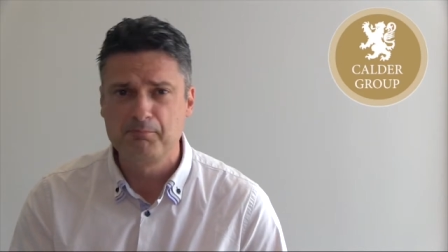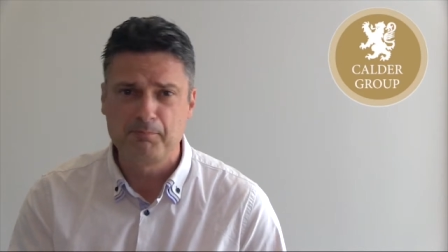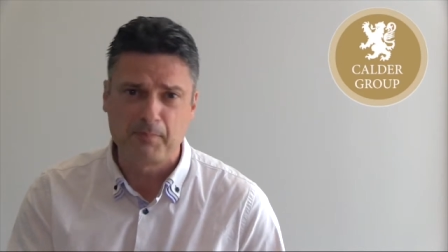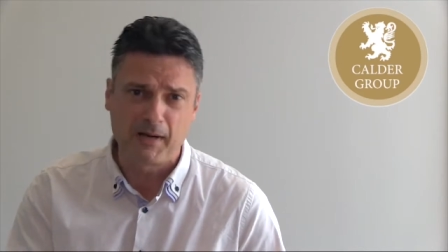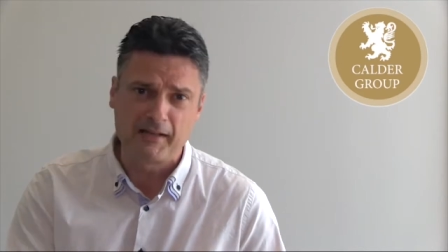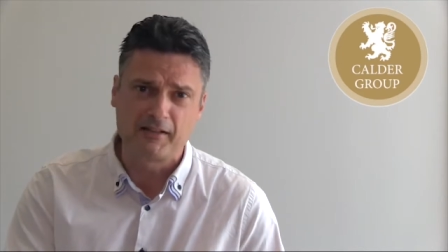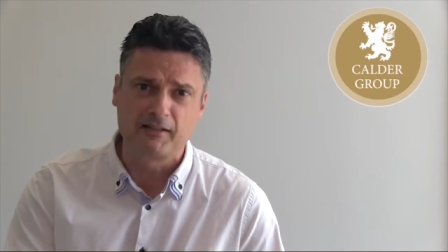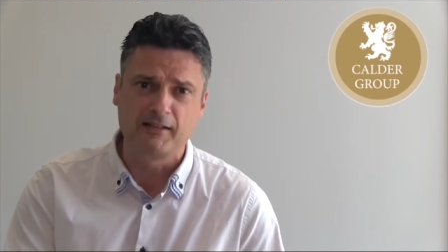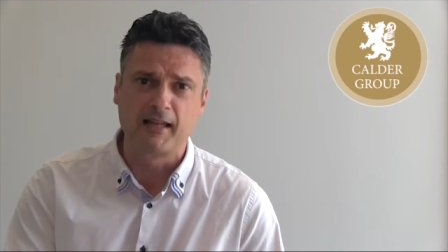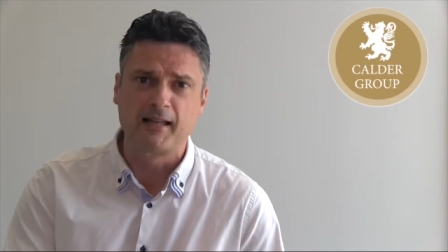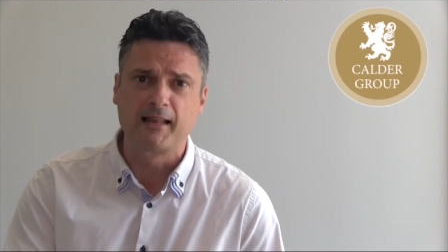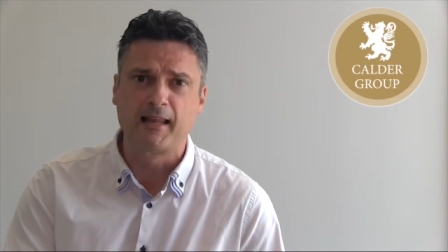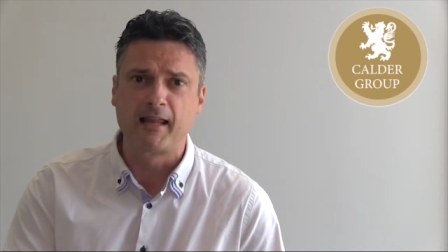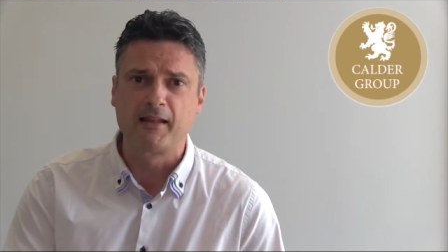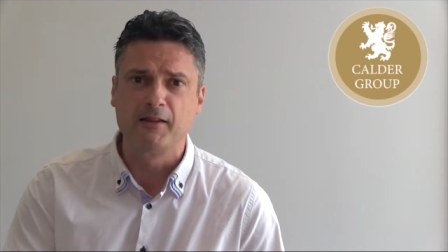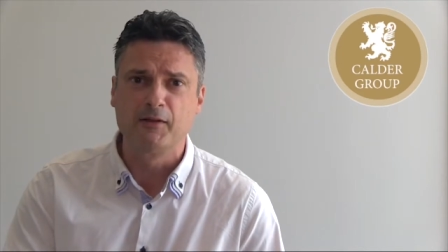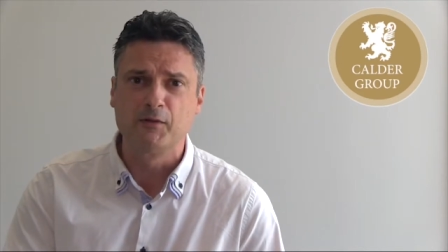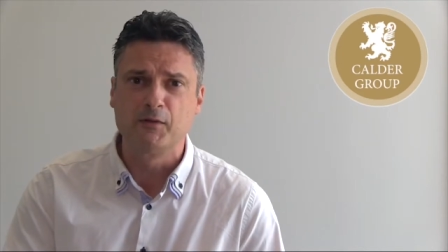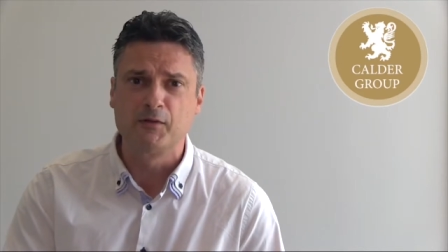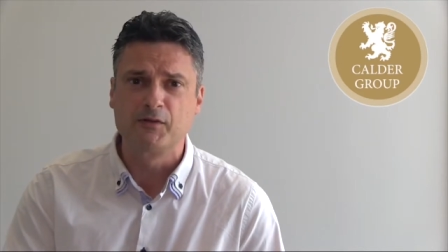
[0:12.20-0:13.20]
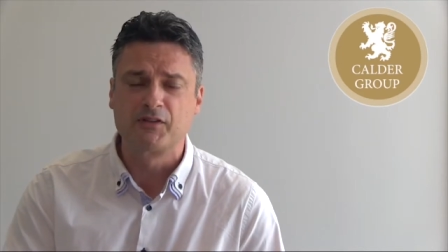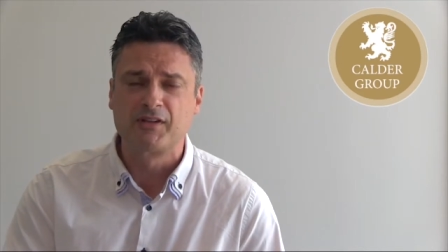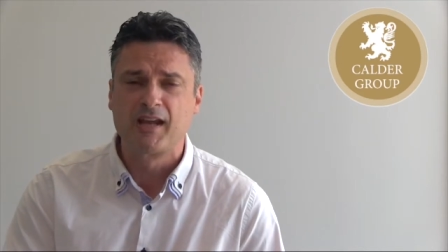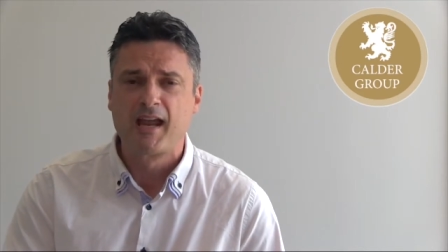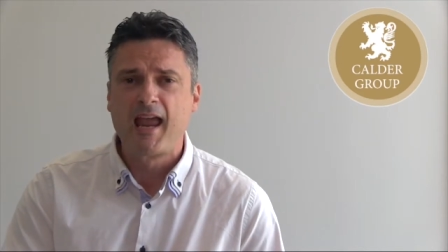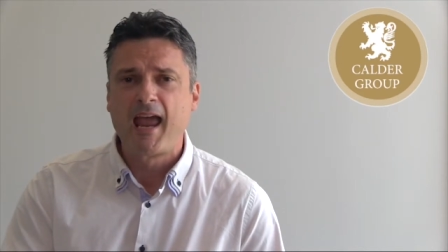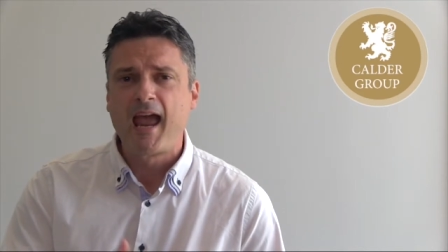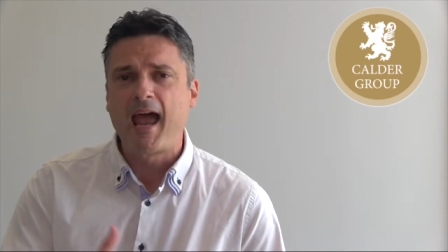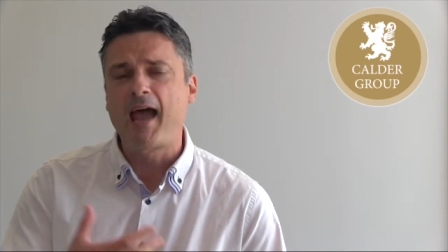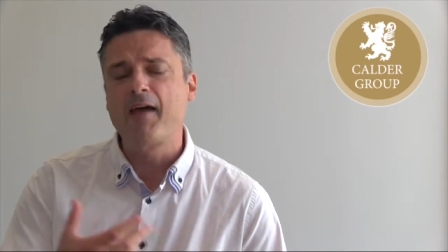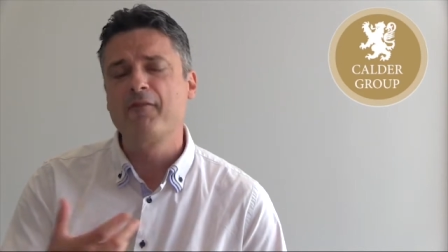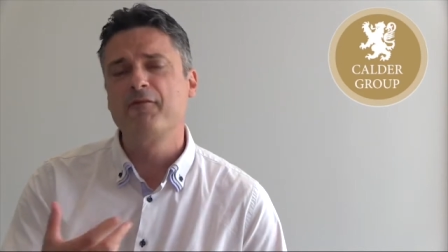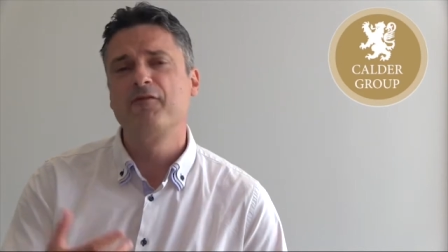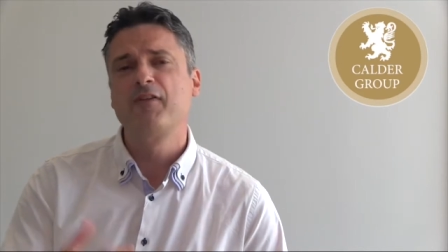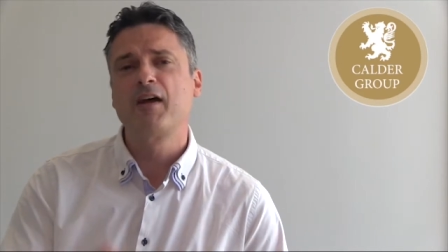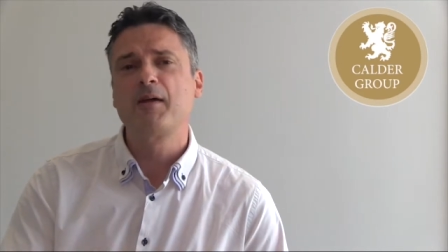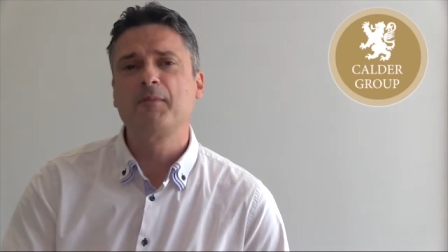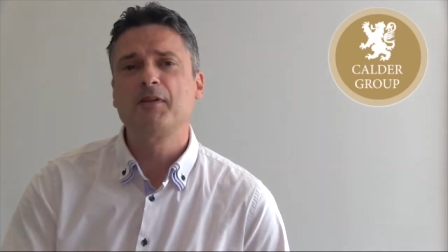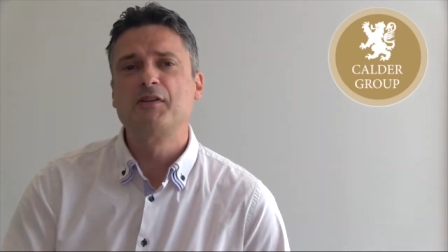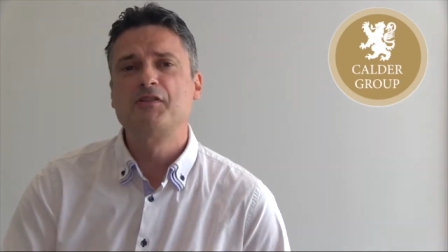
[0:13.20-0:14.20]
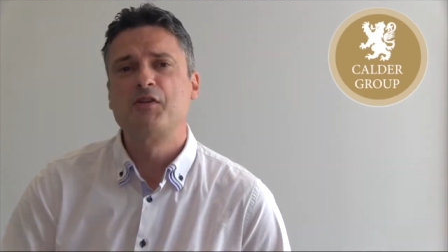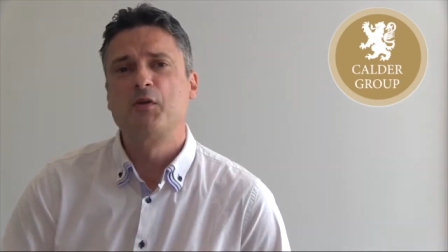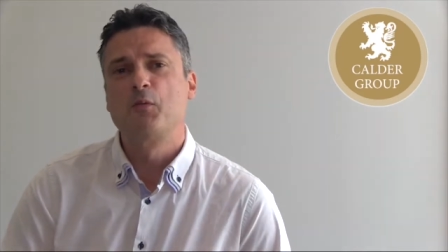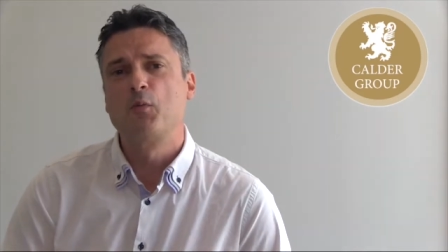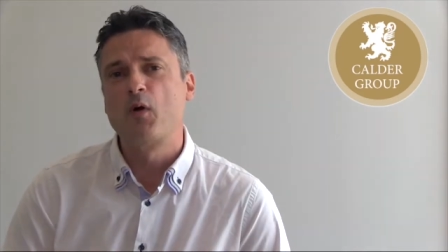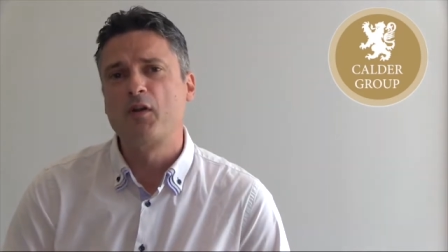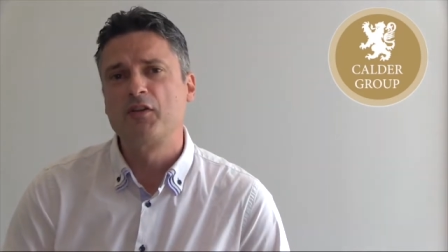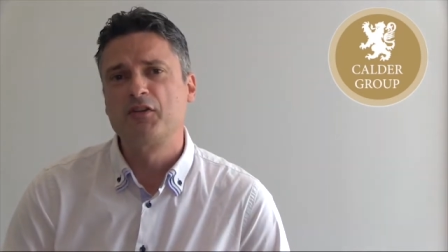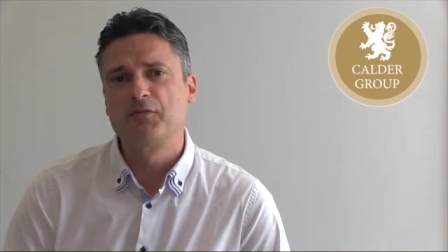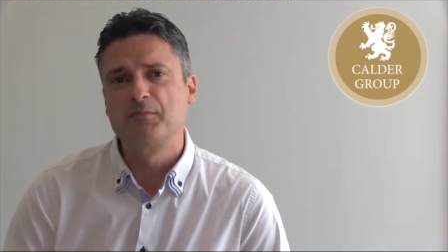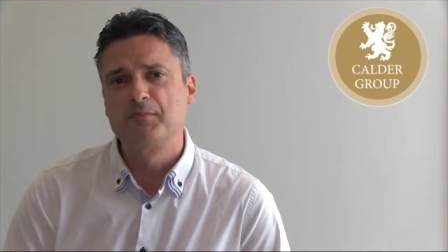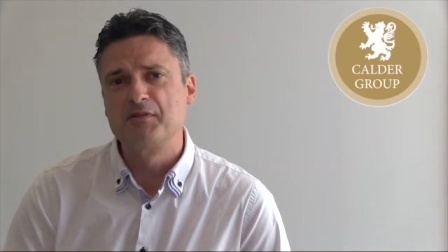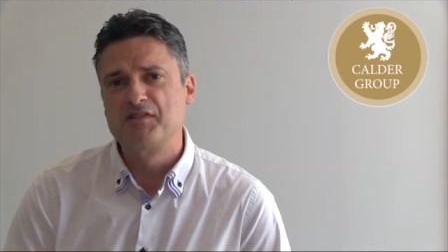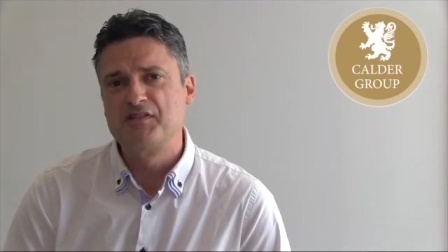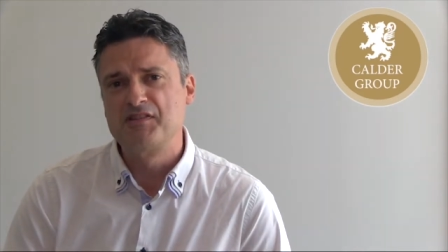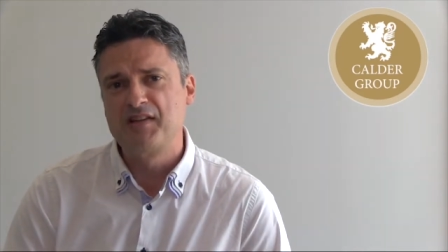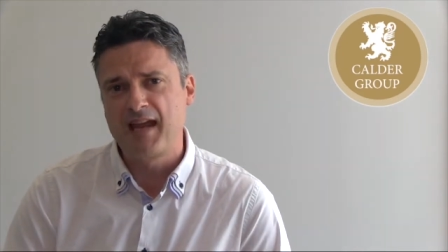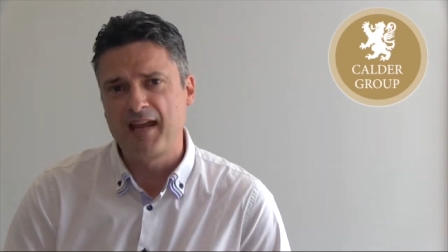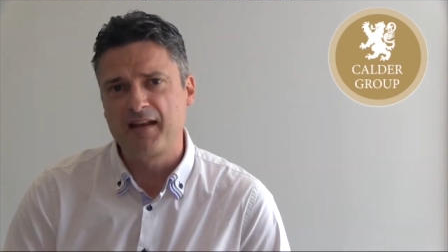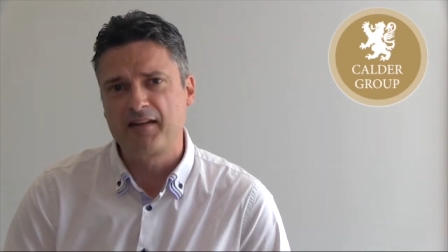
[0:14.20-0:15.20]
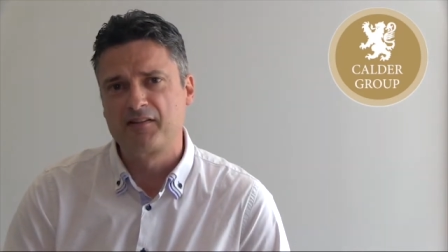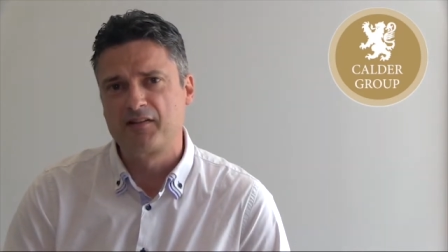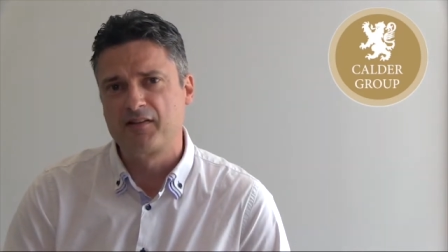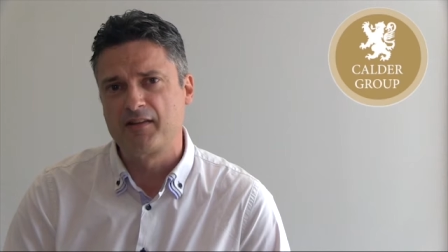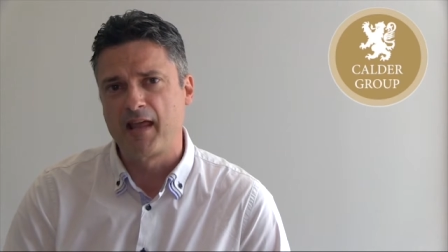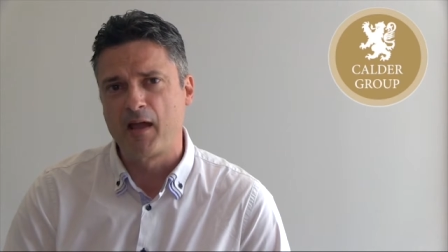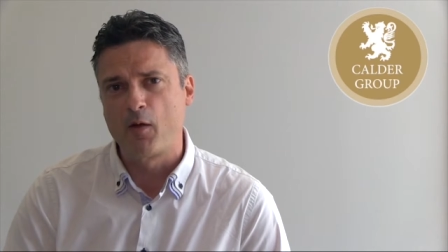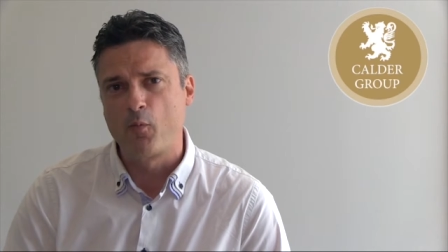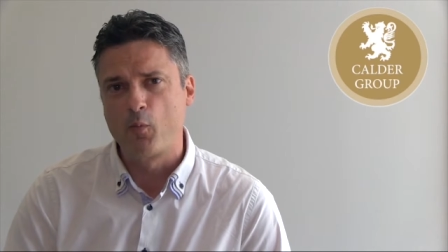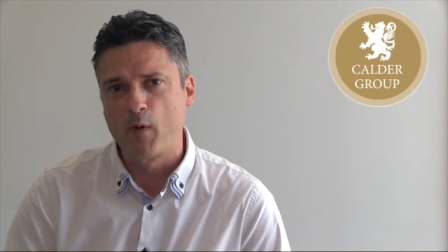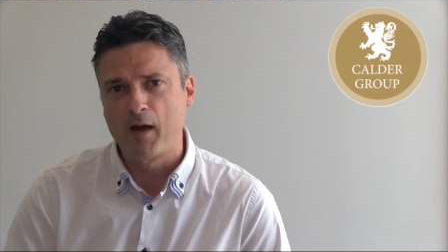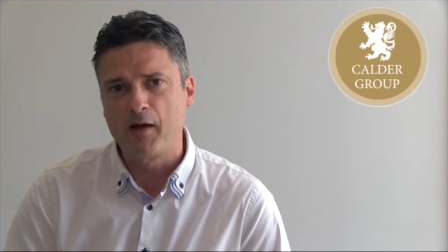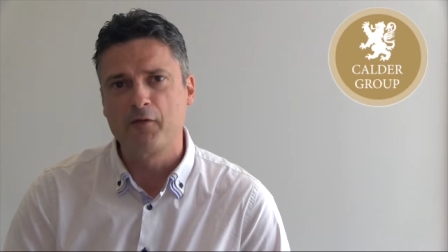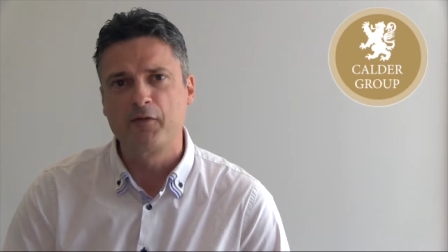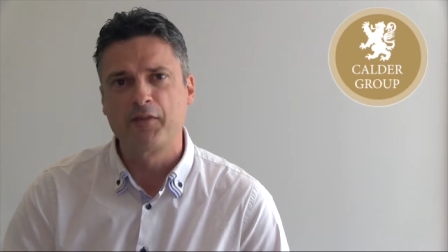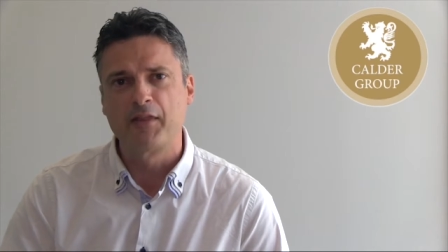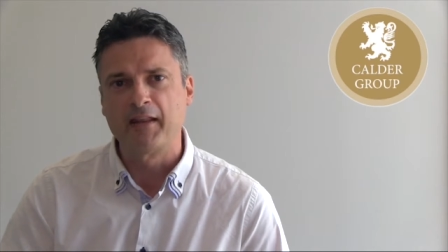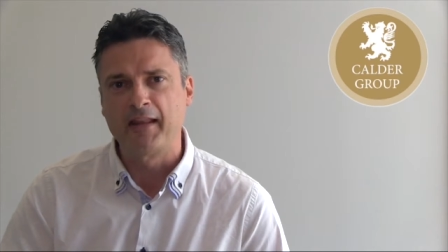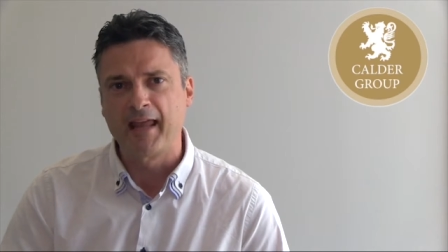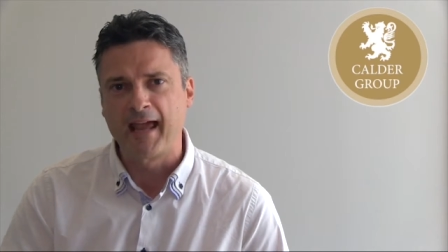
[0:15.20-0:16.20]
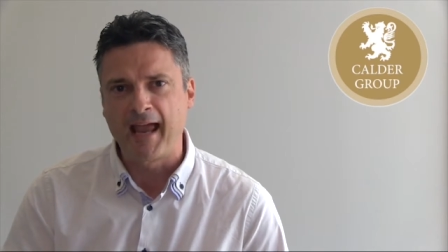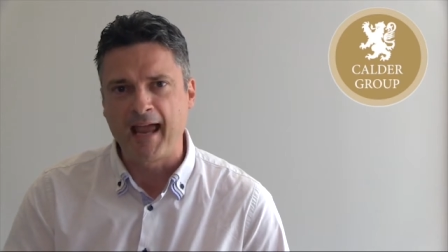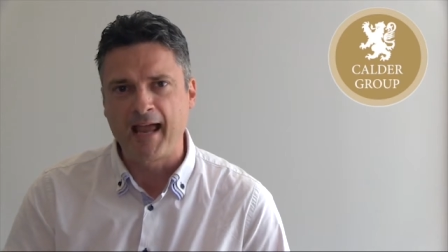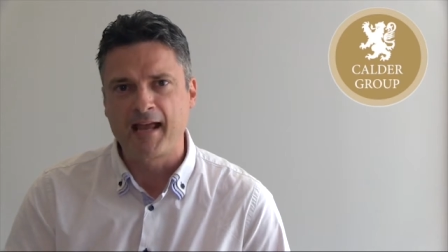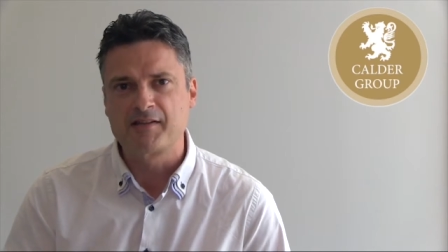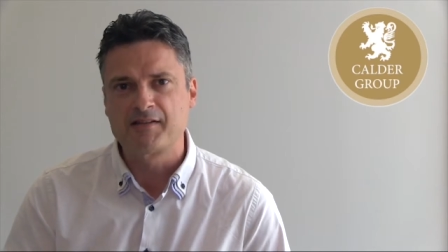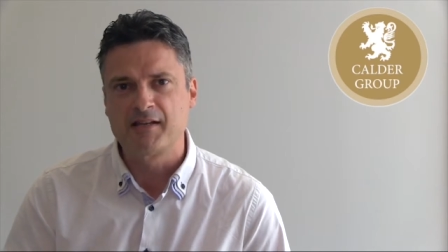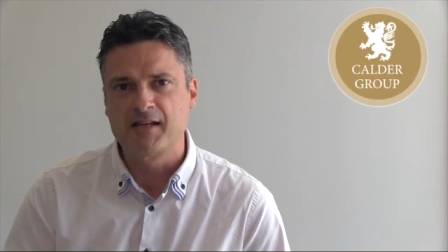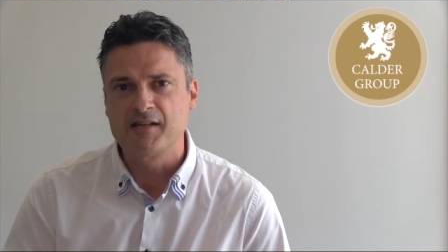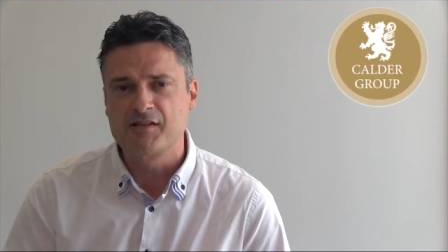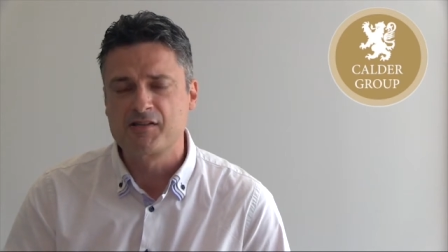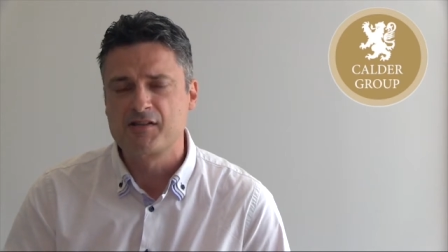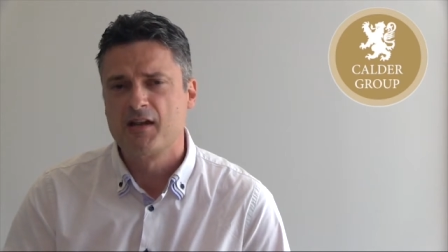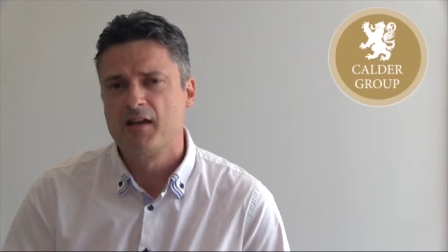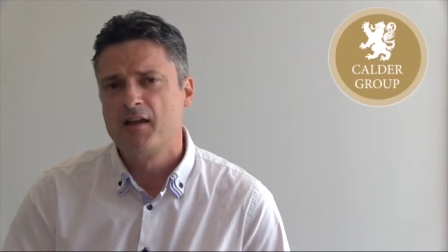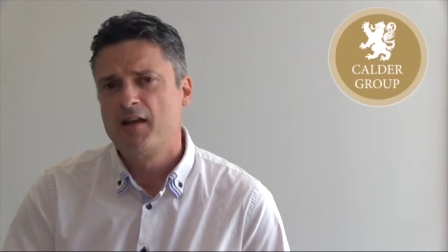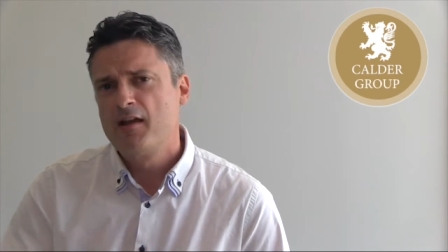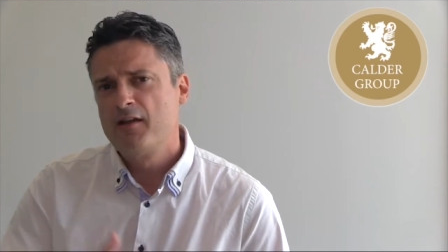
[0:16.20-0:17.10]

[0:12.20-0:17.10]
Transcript: buy-to-let landlords, and families who want to protect their wealth and their assets